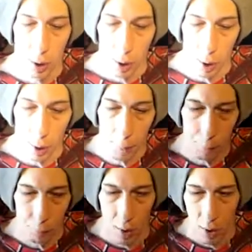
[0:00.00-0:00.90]

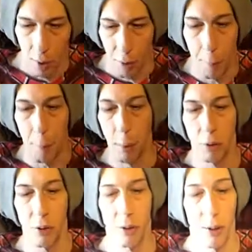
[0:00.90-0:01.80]
Um, the
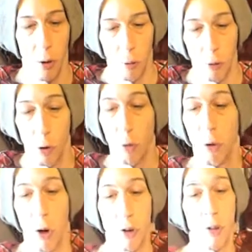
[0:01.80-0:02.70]
belt itself so
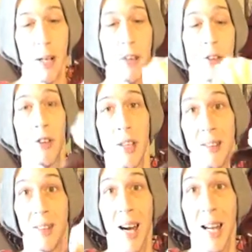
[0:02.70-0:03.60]
far is nice
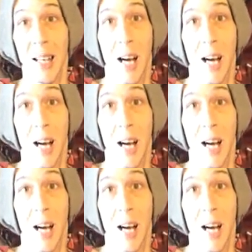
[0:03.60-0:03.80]
and tight.